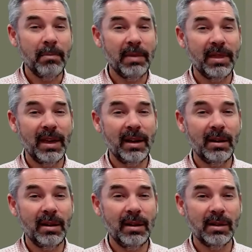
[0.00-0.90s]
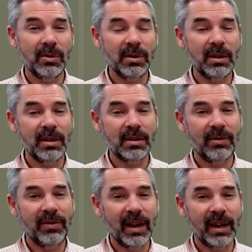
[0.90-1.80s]
But then there's also this
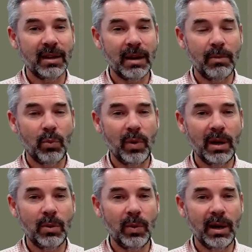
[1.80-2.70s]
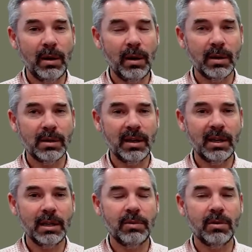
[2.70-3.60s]
effect that when a seed
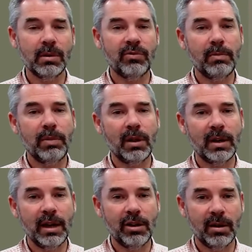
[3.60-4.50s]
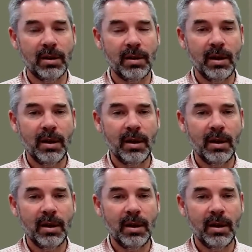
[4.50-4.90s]
is produced from pollination,